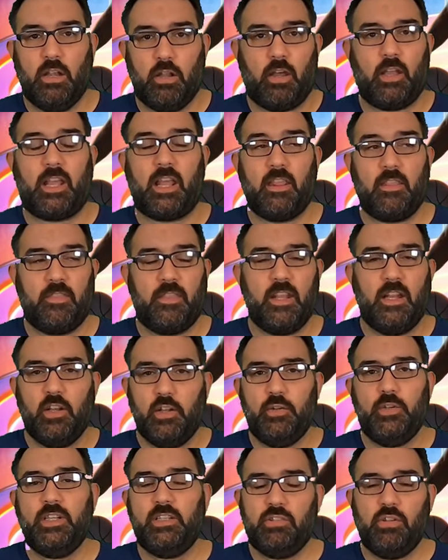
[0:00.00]
Like the
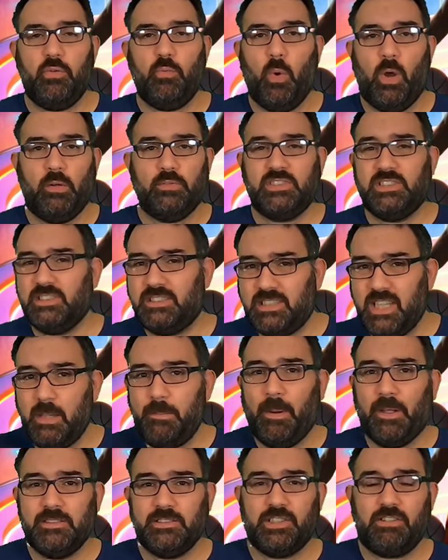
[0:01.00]
Looney Tunes world is
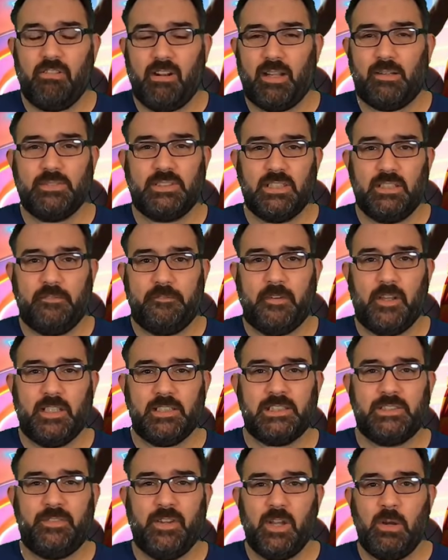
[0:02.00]
deep underground in the
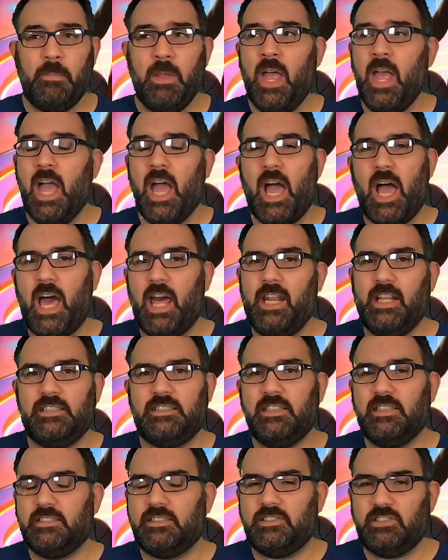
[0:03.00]
first film and
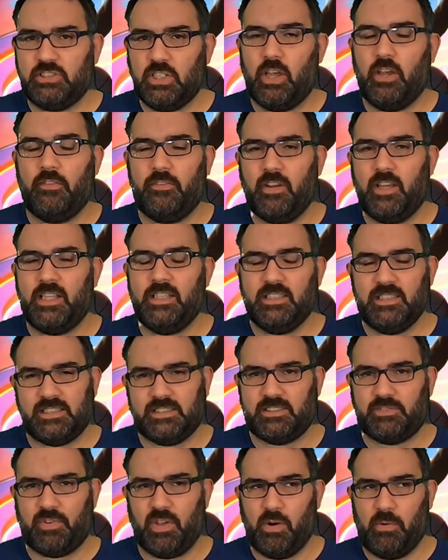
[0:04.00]
it's in a server in
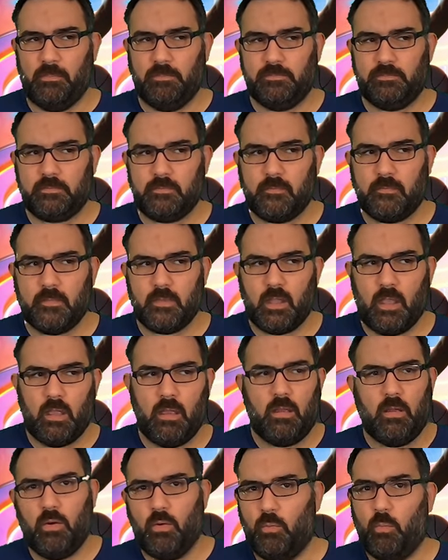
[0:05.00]
this film.
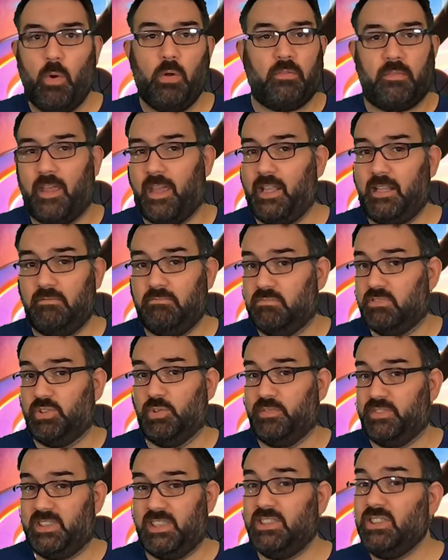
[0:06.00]
What, they
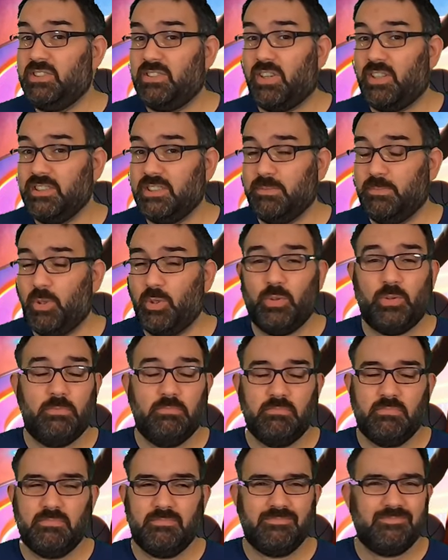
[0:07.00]
sort of digitized them all?
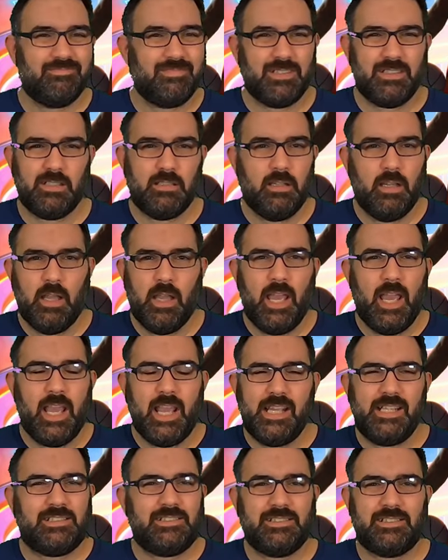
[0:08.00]

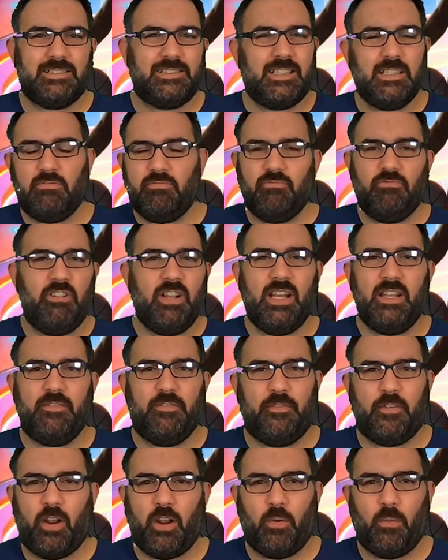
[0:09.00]
It just didn't really
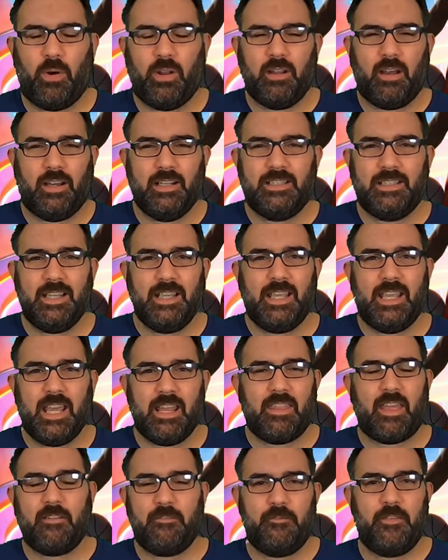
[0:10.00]
follow on. I didn't
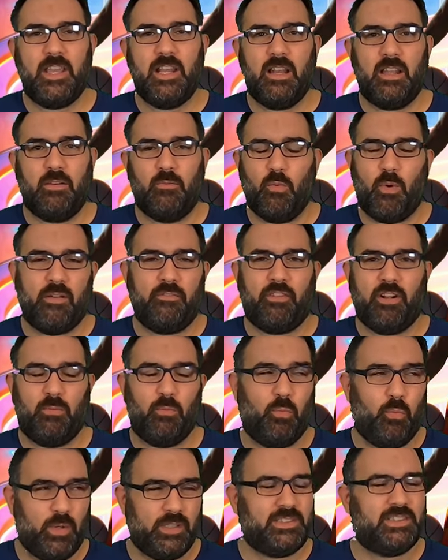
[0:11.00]
get that feeling
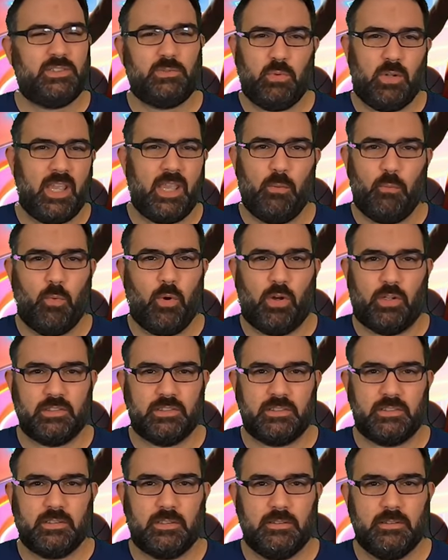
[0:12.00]
which it
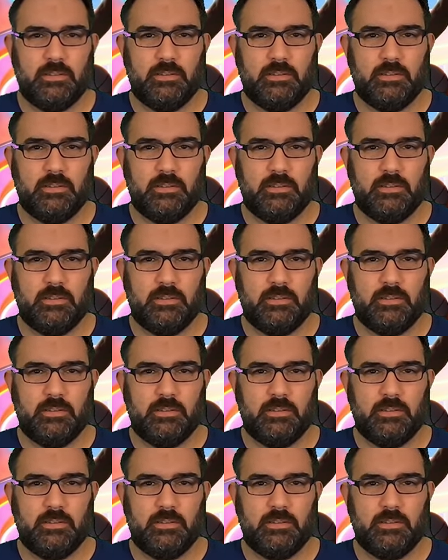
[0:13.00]
was.